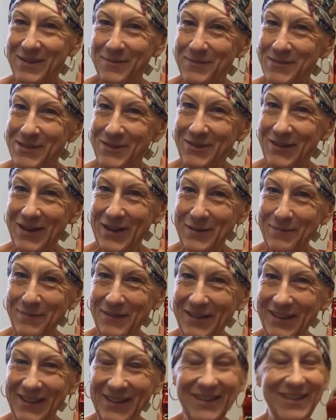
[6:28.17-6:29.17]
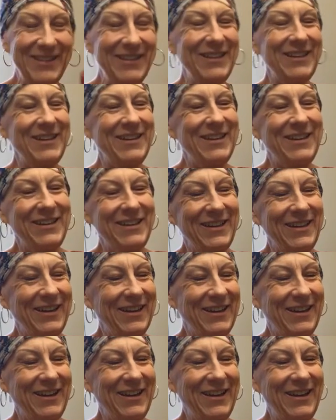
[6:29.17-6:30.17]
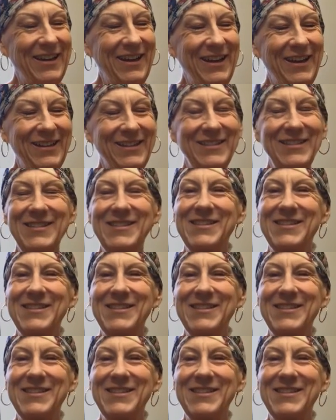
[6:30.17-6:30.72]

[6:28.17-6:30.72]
I'm so happy. And